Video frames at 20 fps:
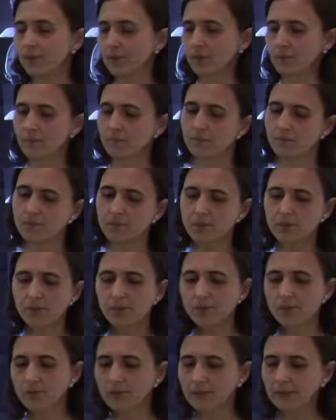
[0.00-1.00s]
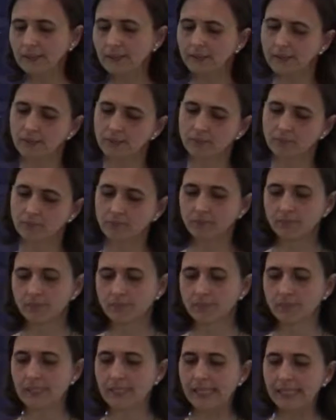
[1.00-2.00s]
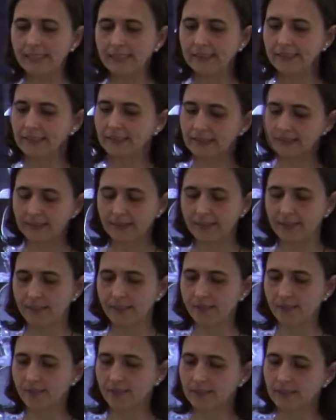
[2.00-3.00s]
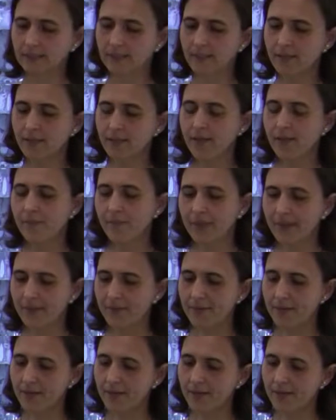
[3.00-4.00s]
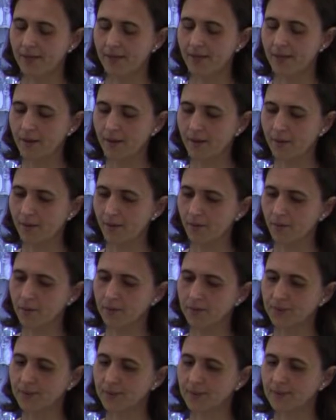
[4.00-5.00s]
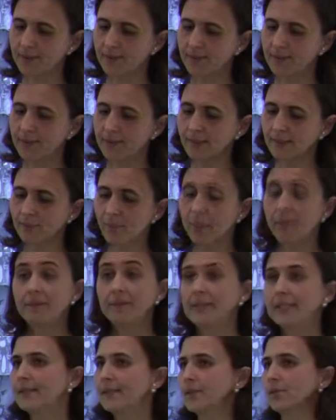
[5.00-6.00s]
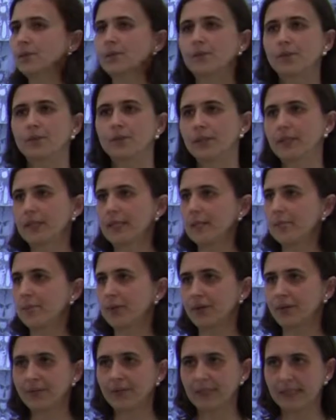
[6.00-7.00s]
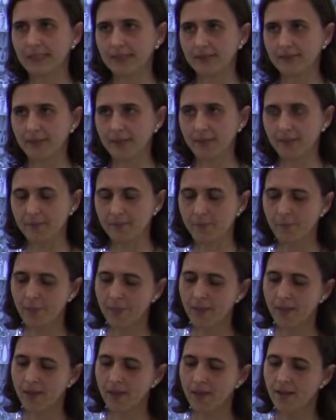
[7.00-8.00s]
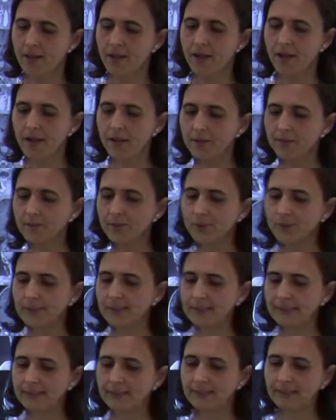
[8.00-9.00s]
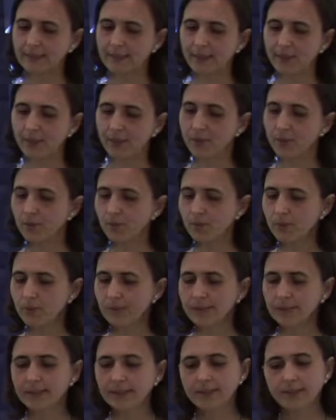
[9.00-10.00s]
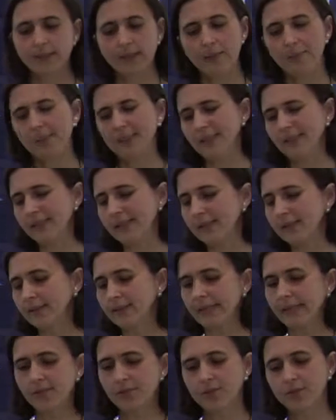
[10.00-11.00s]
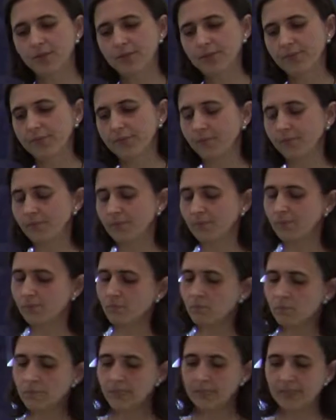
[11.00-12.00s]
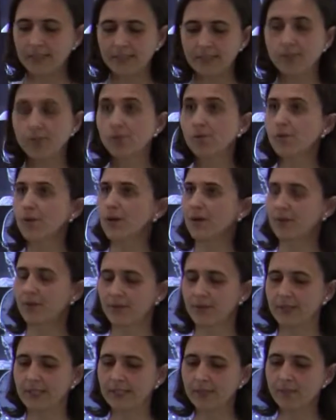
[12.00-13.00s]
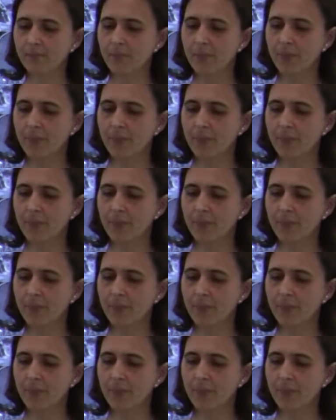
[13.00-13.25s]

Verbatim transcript: from usually mm, teens, teenagers, and then uh, older adults, these tools were working perfectly fine. However, these uh, newborns, up until the age of maybe two or three,